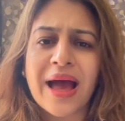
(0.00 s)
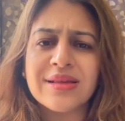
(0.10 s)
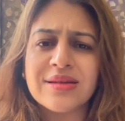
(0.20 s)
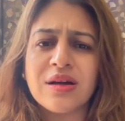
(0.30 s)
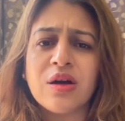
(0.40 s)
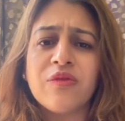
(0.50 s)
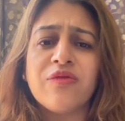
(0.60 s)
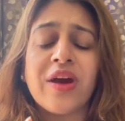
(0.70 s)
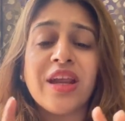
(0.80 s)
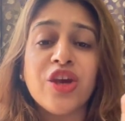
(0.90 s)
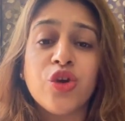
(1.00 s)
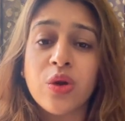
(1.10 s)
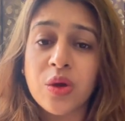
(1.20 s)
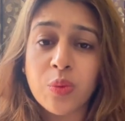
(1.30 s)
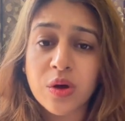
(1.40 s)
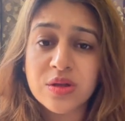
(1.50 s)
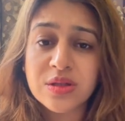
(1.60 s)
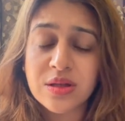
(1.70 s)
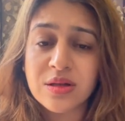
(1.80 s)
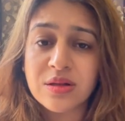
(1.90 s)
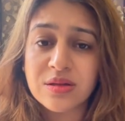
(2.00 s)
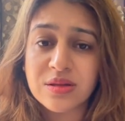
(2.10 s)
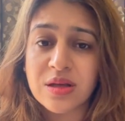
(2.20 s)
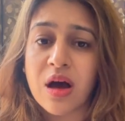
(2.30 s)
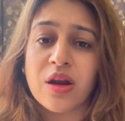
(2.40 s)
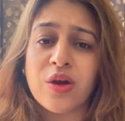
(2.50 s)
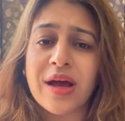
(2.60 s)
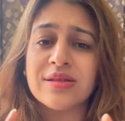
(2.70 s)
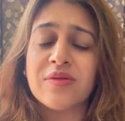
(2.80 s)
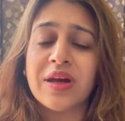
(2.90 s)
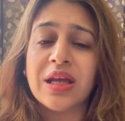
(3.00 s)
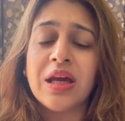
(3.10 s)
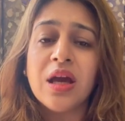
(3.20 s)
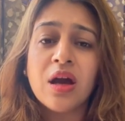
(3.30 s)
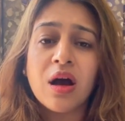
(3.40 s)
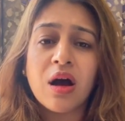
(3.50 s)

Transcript: as a very universal scenario, as a very